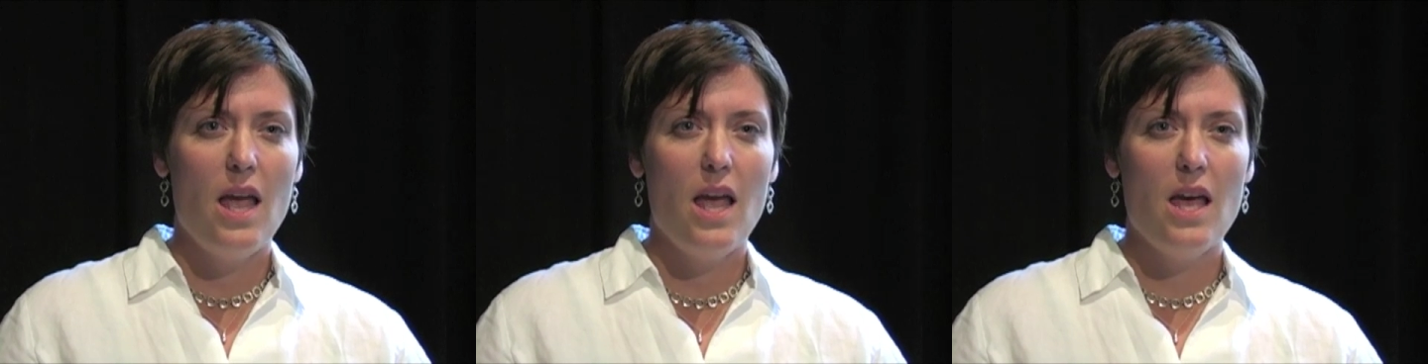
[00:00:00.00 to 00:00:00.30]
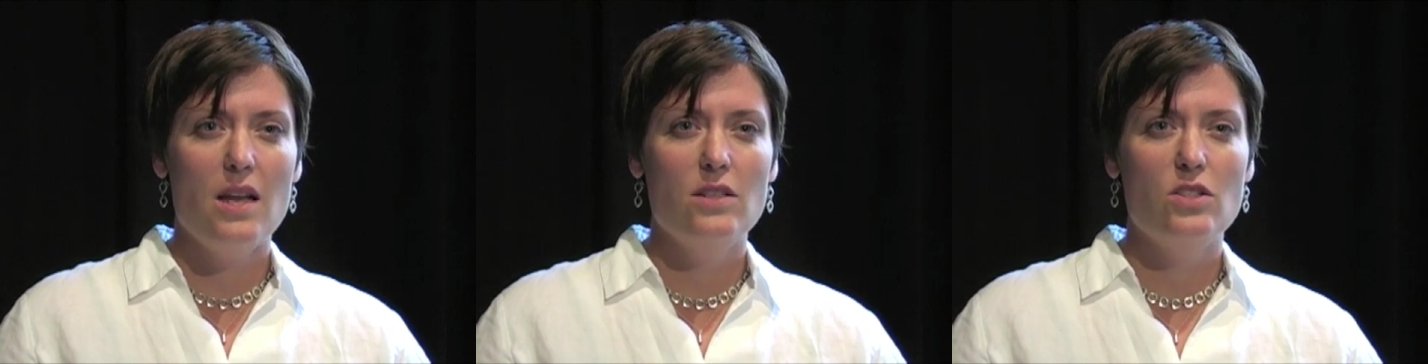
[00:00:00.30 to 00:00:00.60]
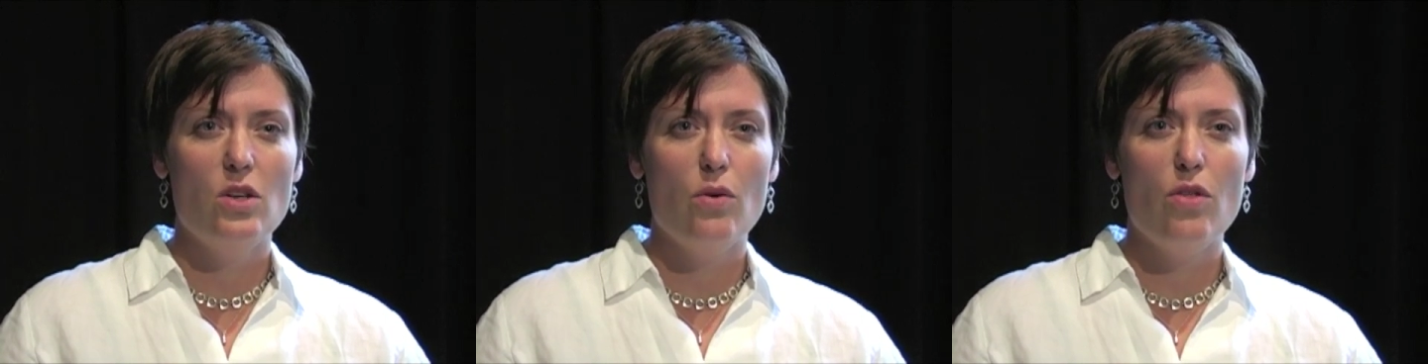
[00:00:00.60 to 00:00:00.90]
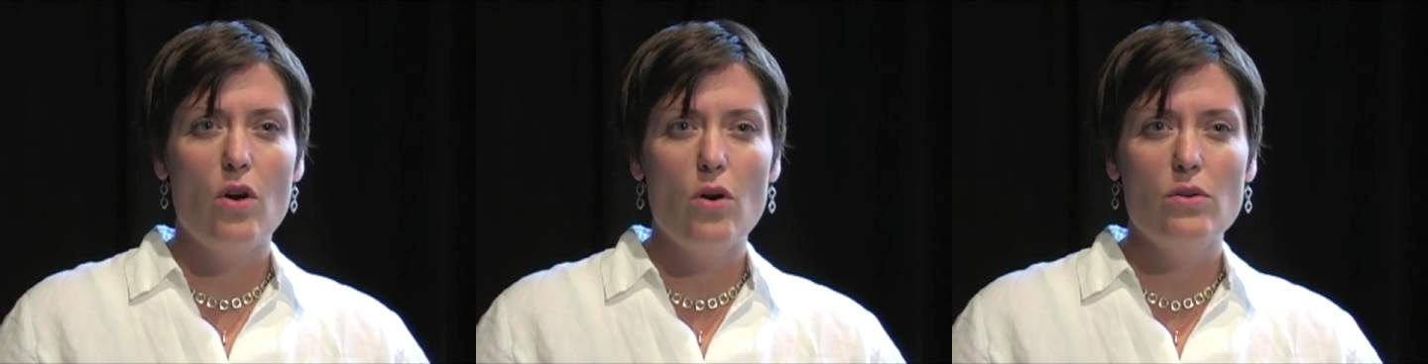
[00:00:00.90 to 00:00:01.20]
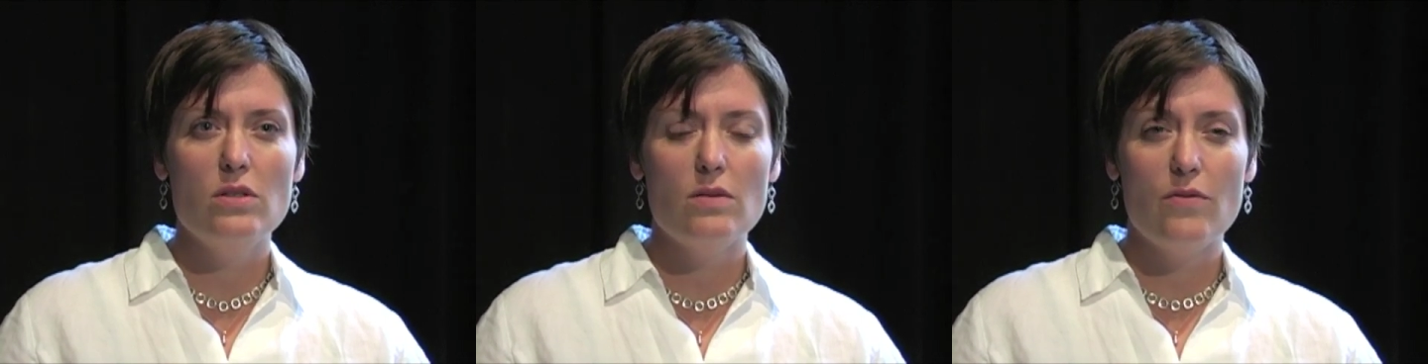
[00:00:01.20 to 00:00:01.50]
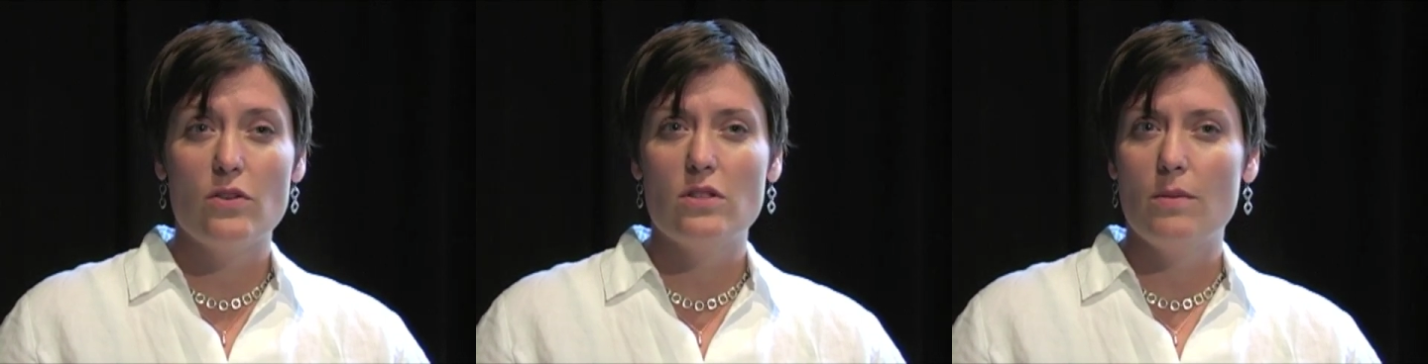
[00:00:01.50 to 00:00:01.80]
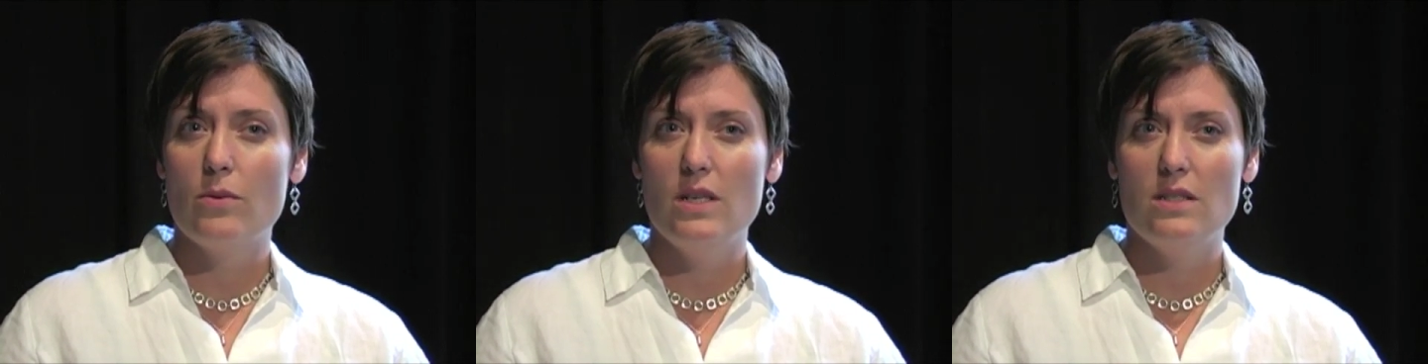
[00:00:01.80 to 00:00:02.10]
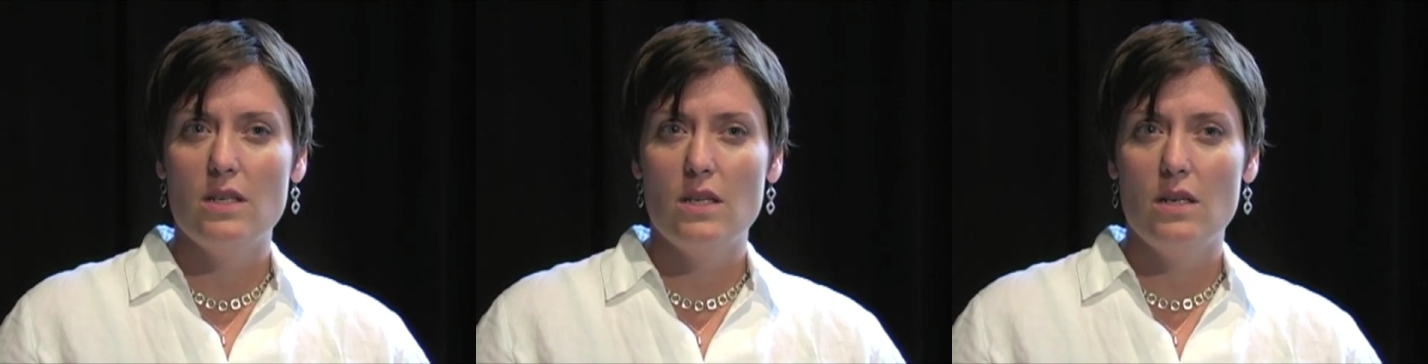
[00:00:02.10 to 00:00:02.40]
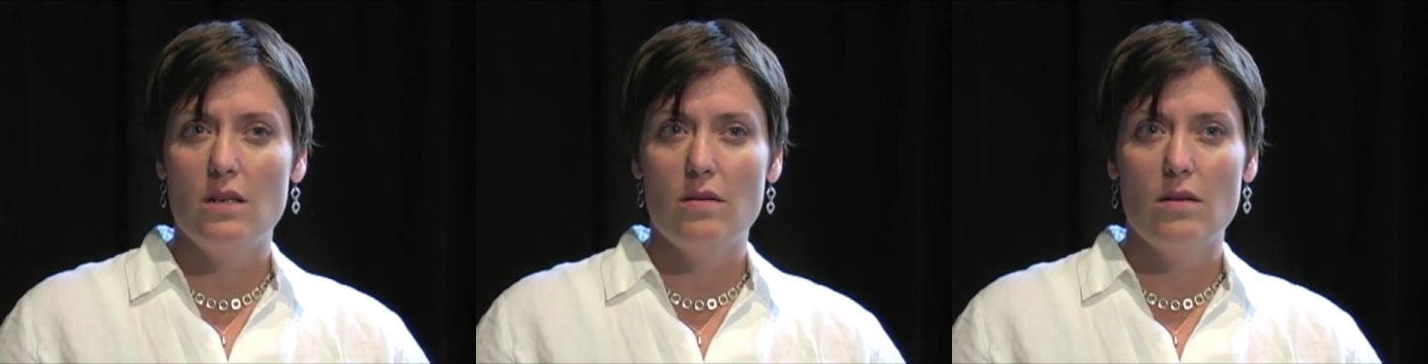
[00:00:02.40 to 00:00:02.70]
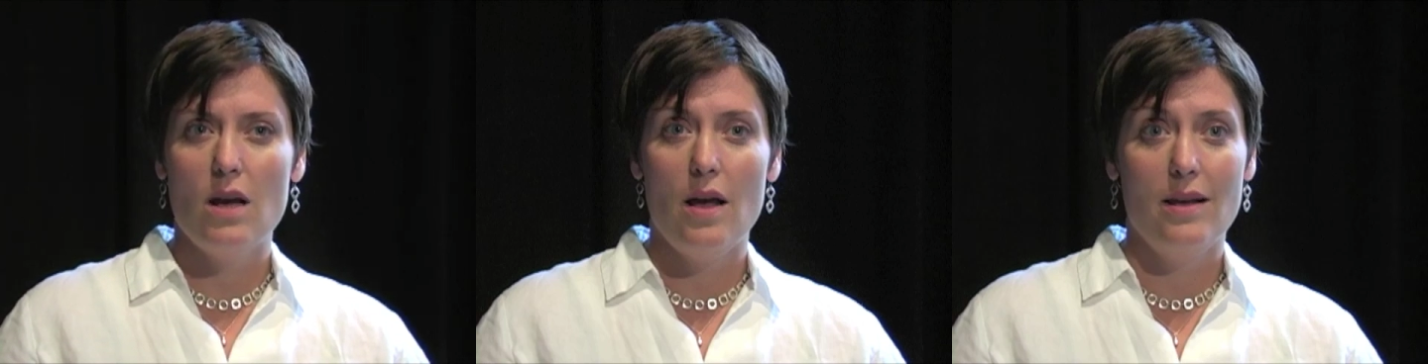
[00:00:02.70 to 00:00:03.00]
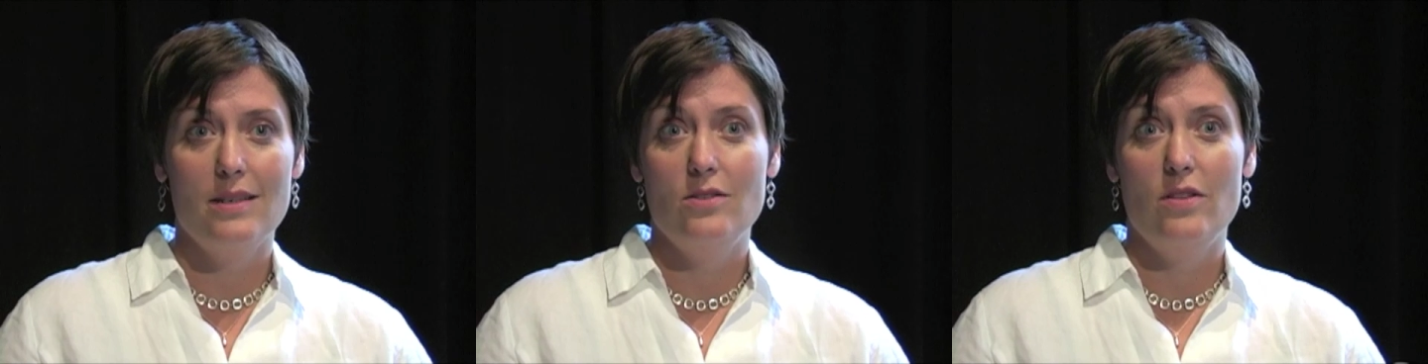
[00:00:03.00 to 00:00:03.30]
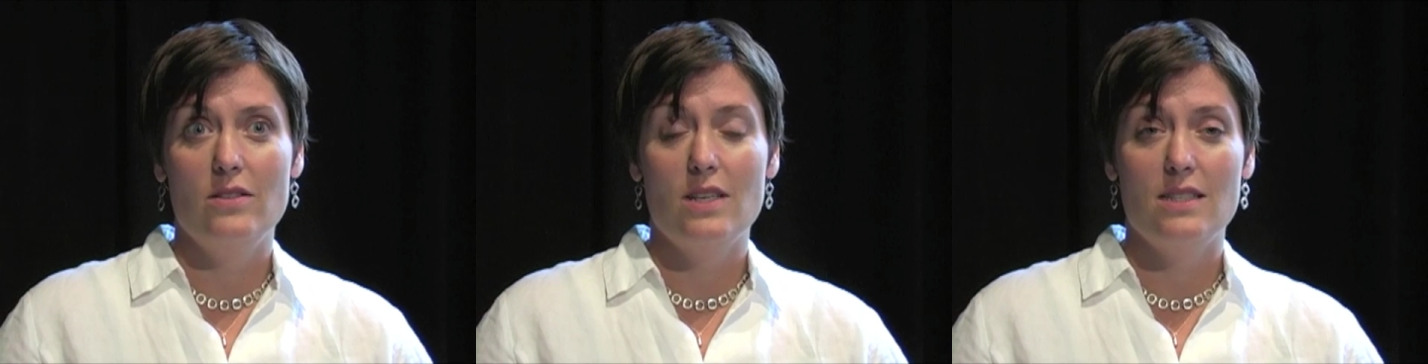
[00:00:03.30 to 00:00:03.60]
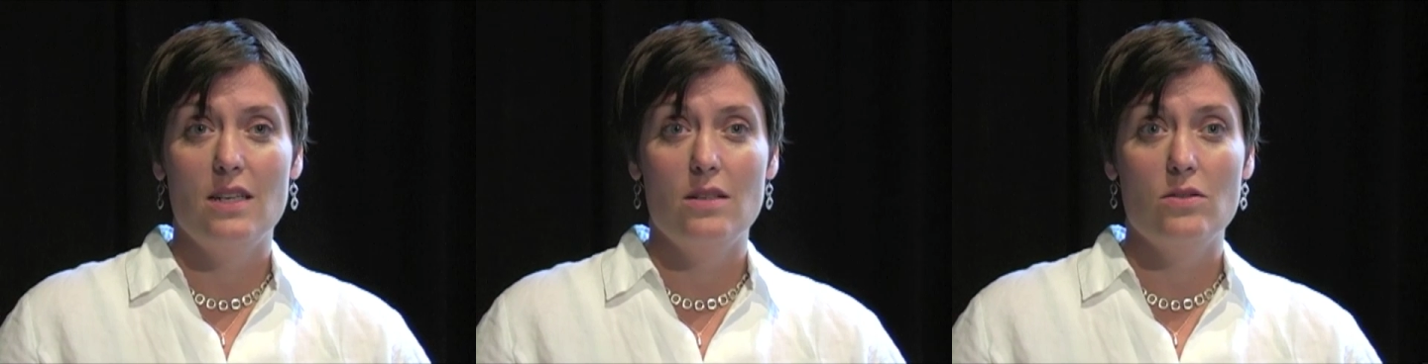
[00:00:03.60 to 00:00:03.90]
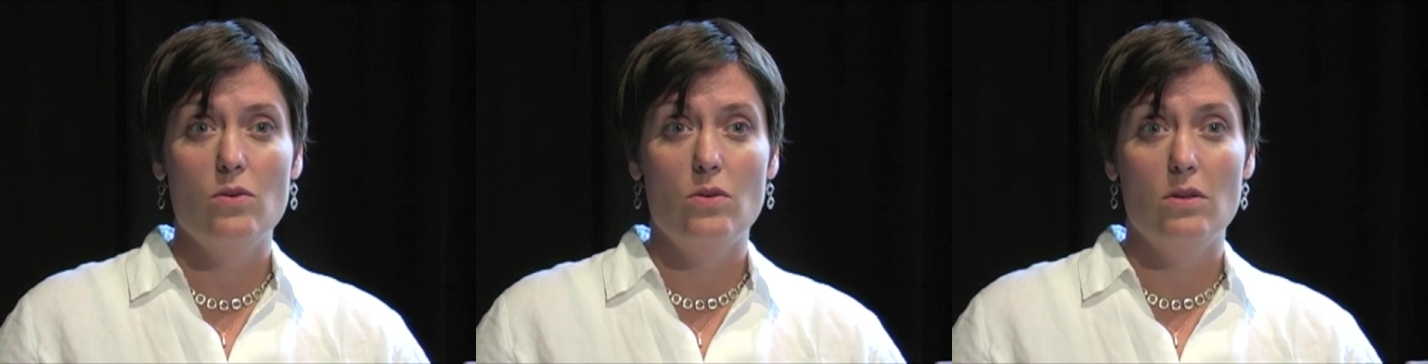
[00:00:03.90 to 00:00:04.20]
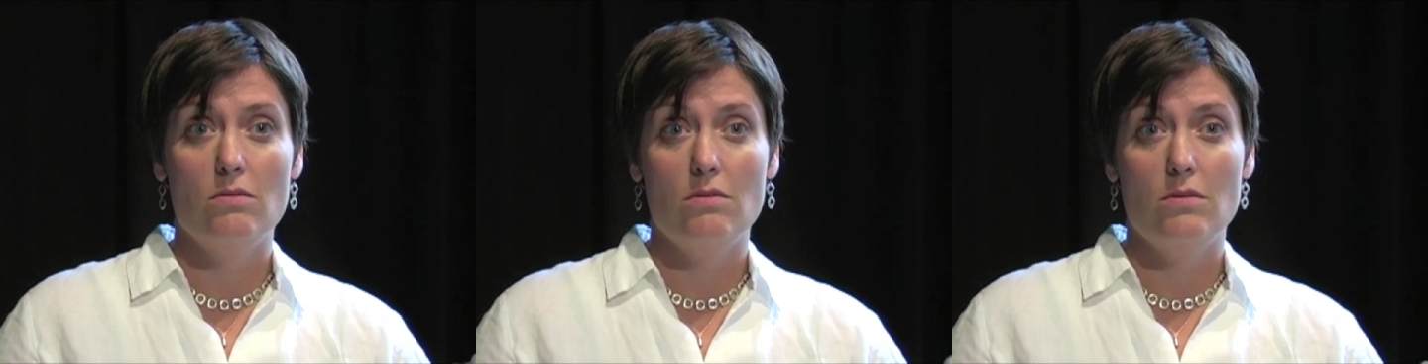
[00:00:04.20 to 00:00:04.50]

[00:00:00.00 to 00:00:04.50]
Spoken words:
And so those, for some reason, I guess so those kids had a school,